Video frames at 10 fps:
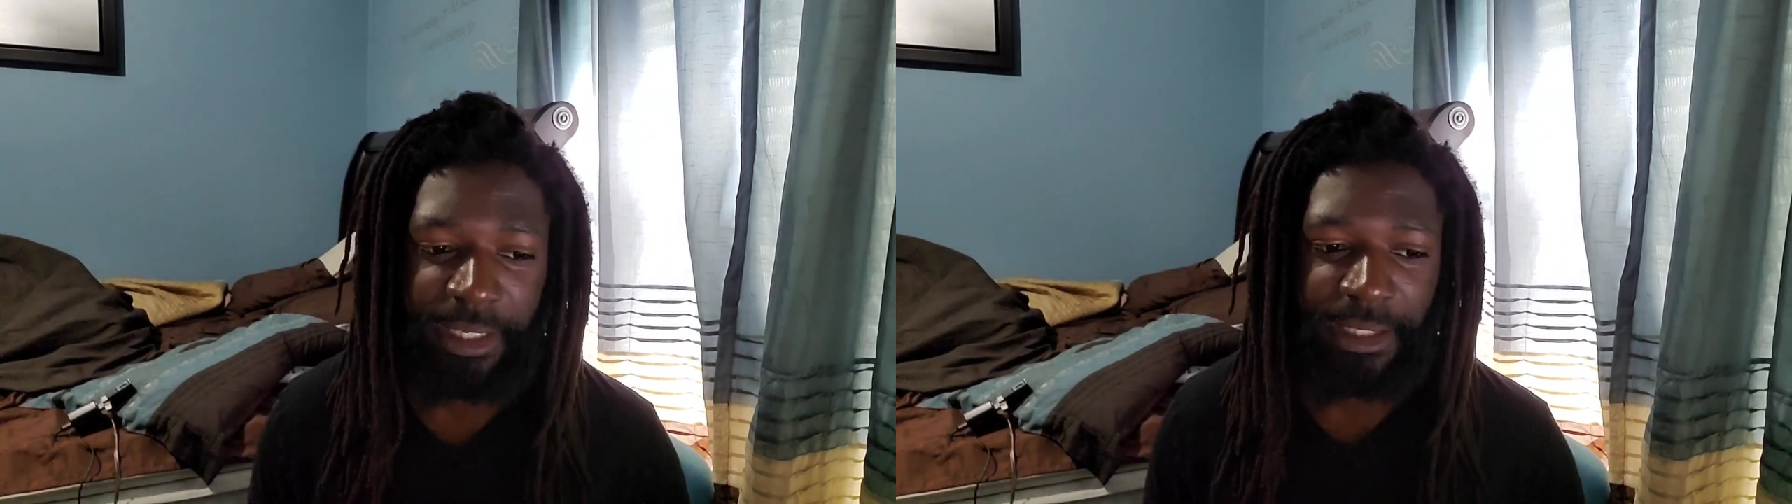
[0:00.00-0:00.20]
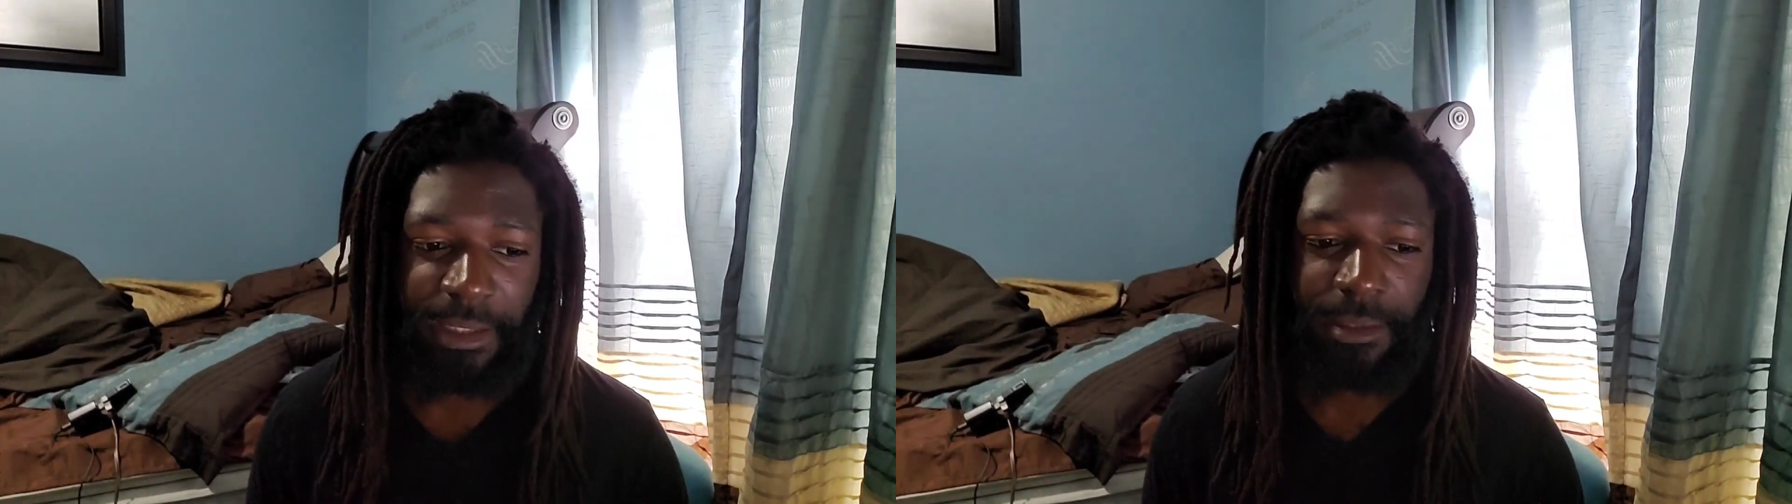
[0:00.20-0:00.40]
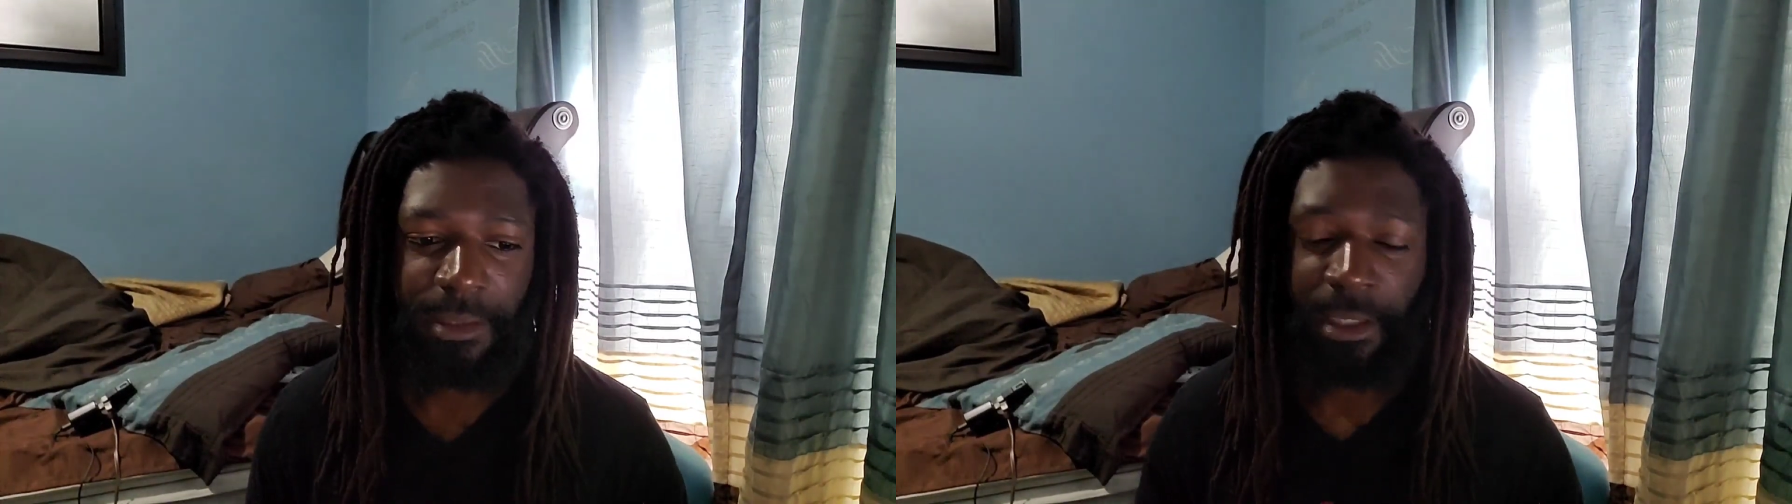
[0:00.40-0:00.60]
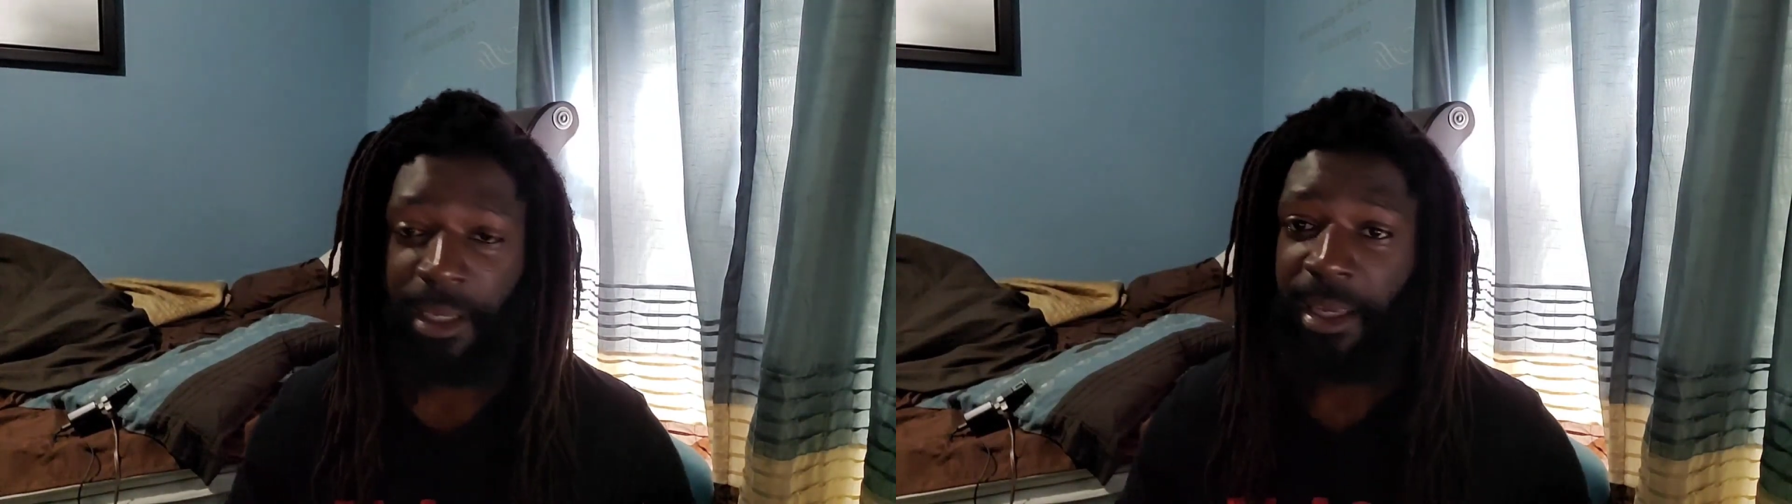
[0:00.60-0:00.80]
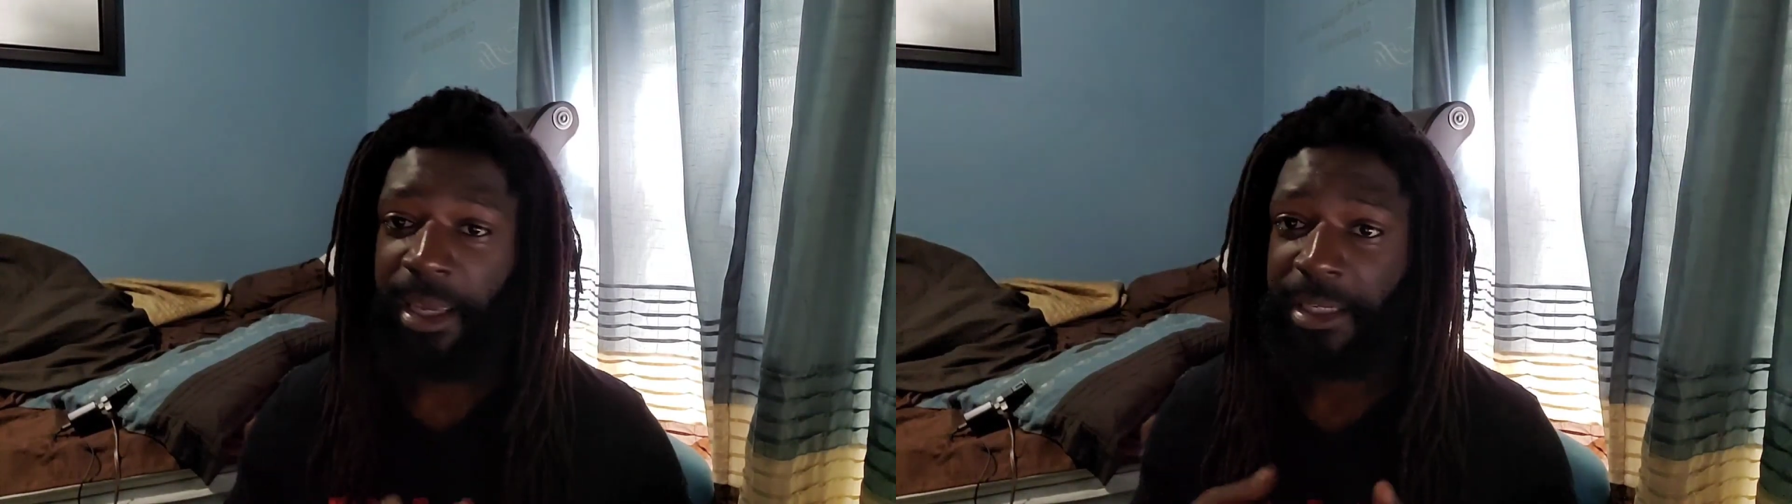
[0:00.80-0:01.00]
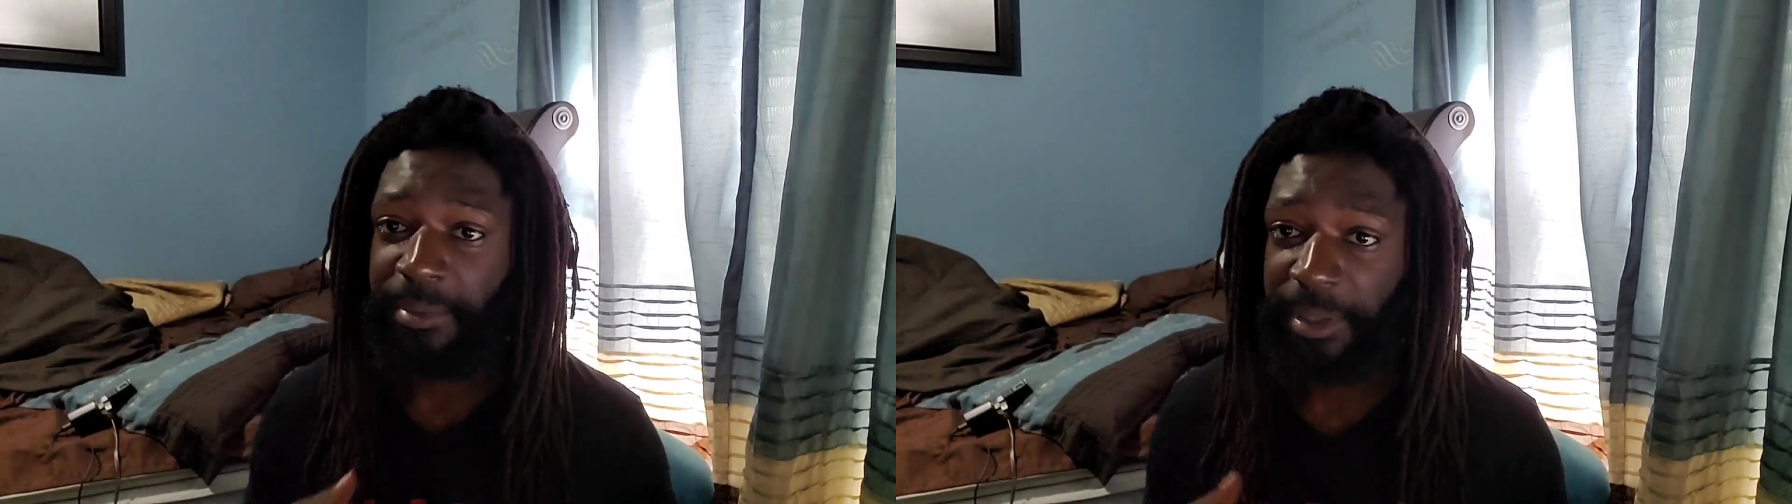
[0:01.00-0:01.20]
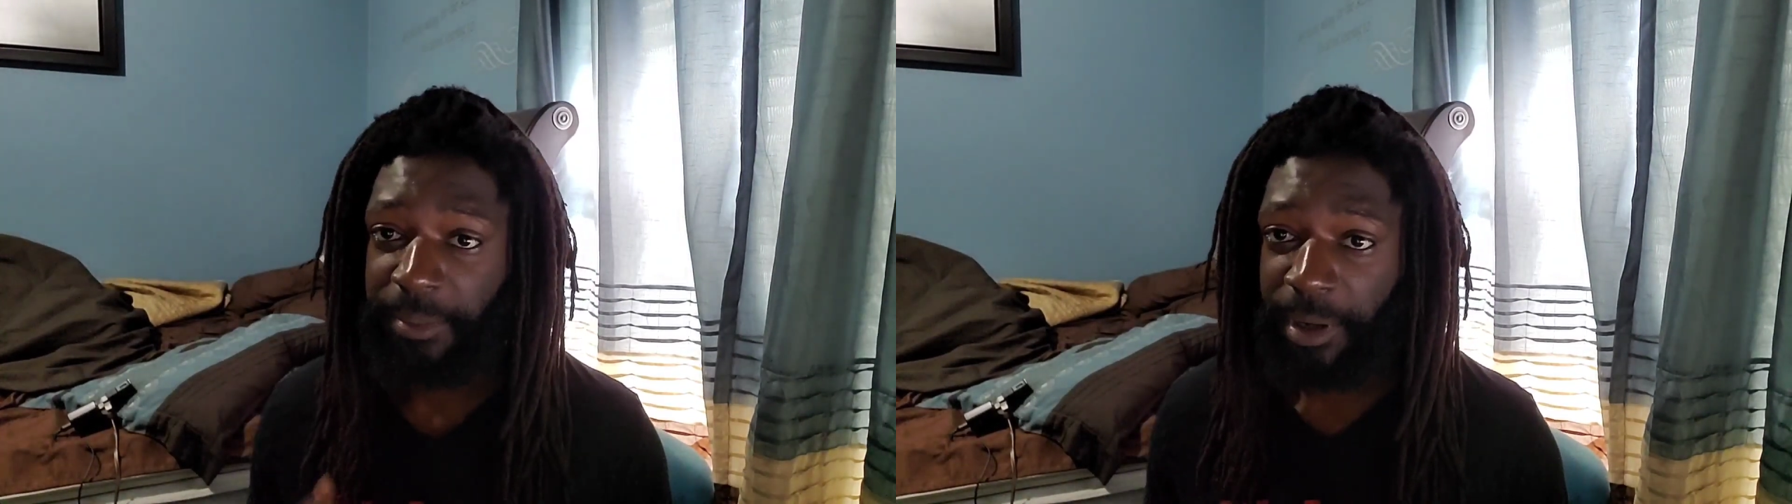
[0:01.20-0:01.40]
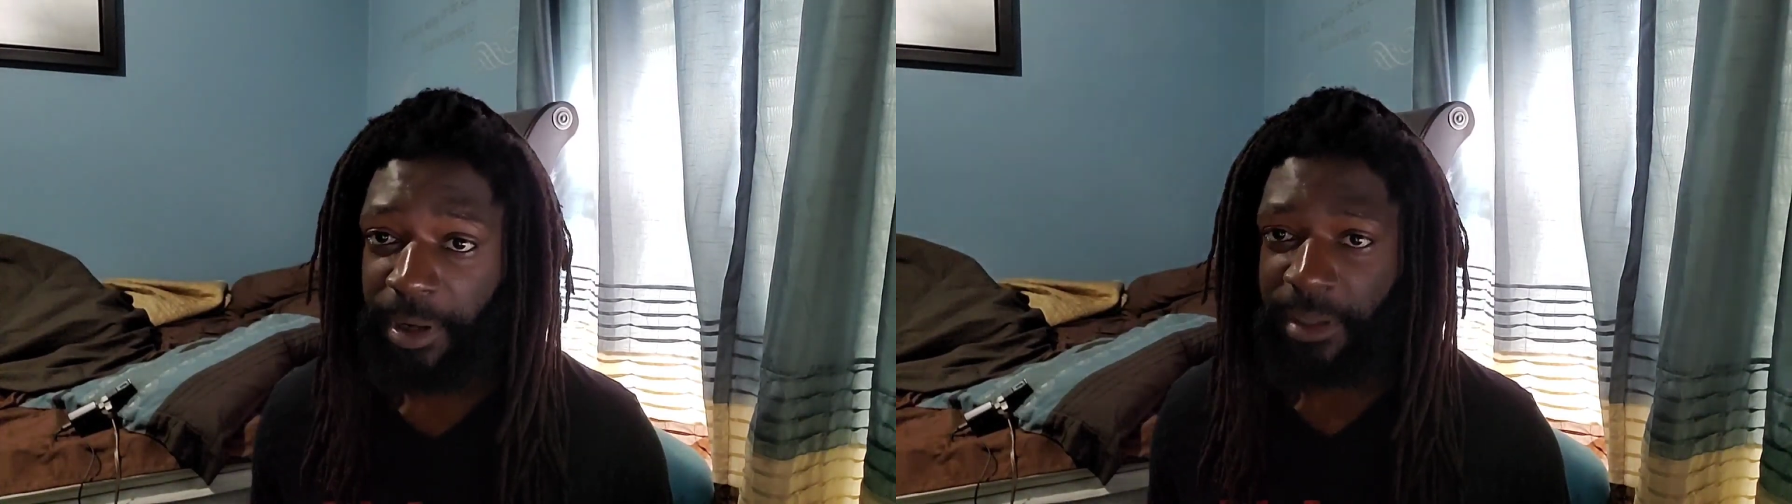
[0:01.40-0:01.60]
meetings and to be
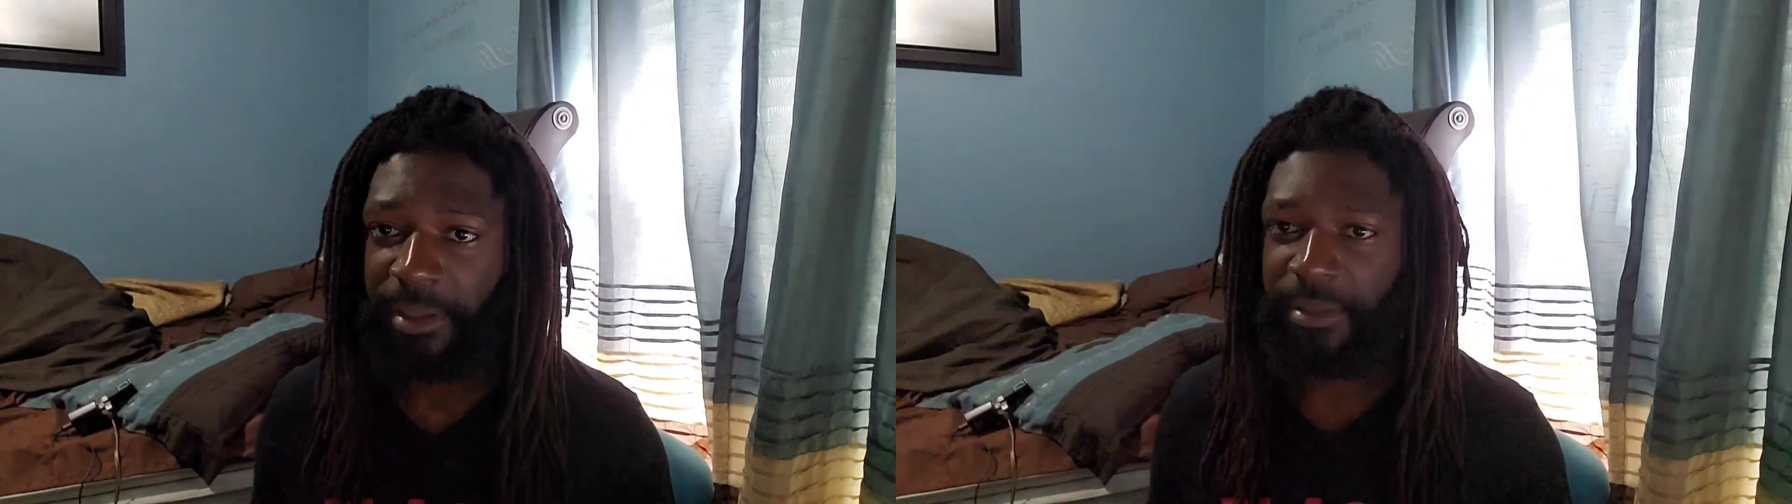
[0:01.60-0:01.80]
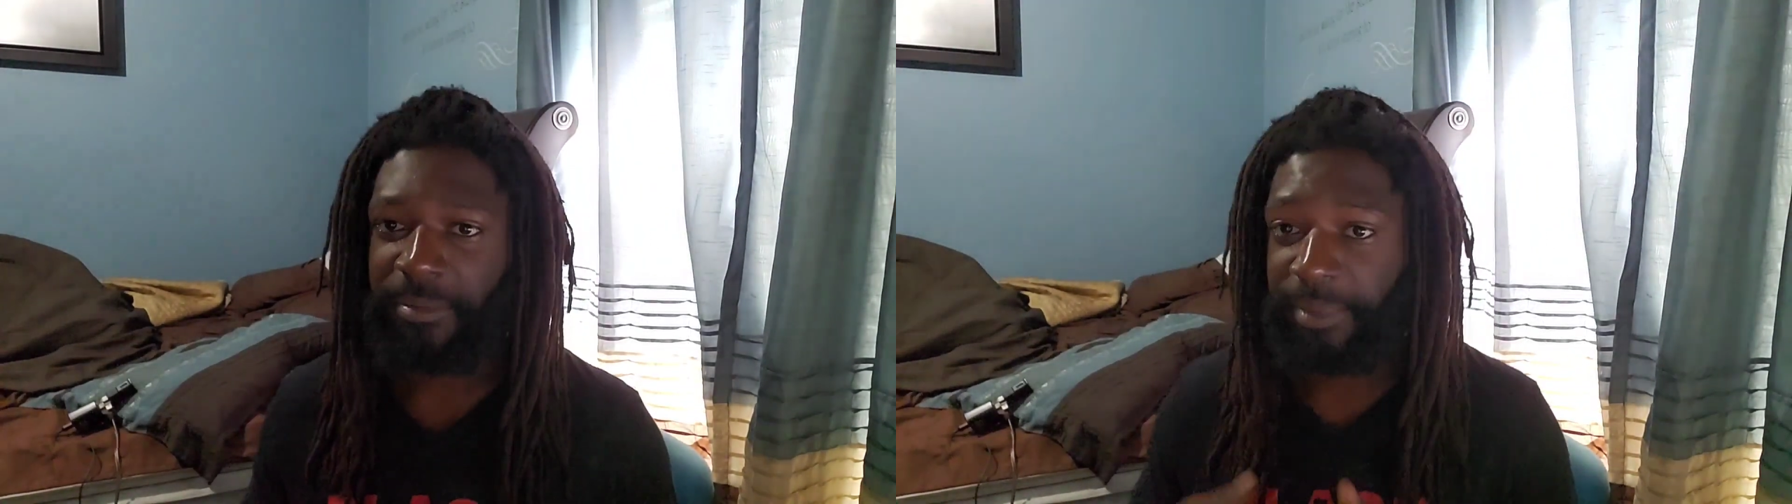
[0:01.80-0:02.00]
part,